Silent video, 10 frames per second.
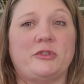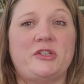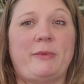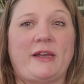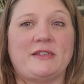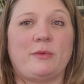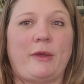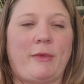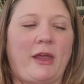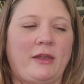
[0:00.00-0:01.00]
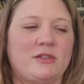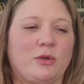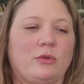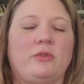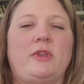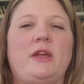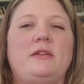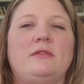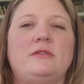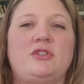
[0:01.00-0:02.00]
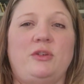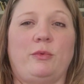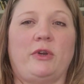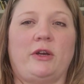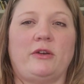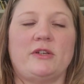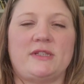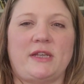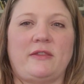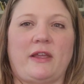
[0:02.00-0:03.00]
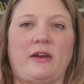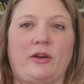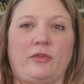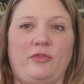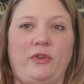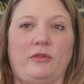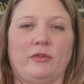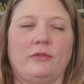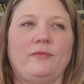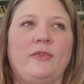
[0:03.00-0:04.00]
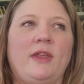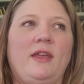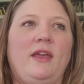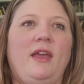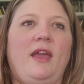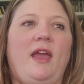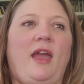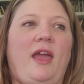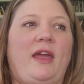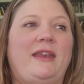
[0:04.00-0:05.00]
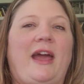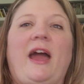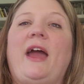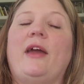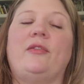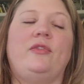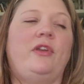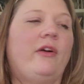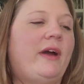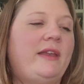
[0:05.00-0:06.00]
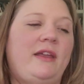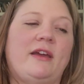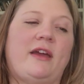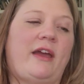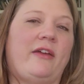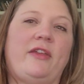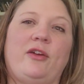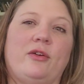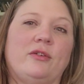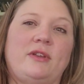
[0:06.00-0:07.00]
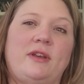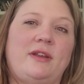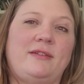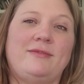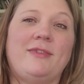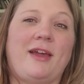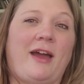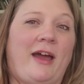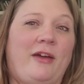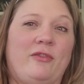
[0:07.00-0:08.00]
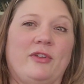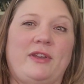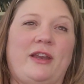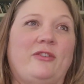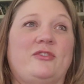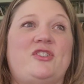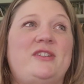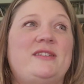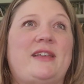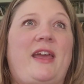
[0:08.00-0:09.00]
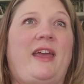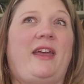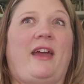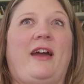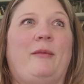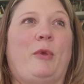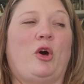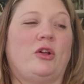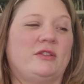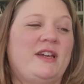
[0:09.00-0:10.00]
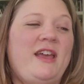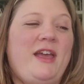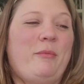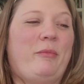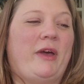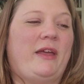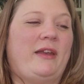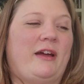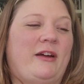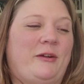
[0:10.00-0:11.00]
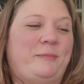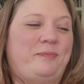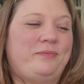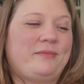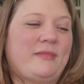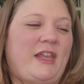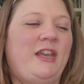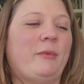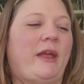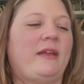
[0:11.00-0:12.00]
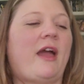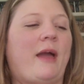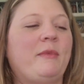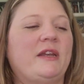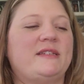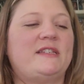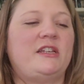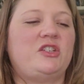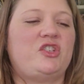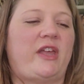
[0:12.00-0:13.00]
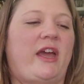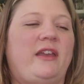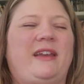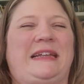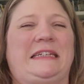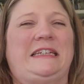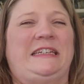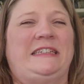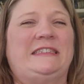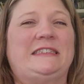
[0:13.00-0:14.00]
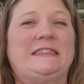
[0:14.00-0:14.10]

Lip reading: she passed away, my aunt told her that she wanted her to sing that at her funeral. And I have no idea how that girl did it. I really don't. She sang, I bawled. But anyway, I'm going to stitch that. And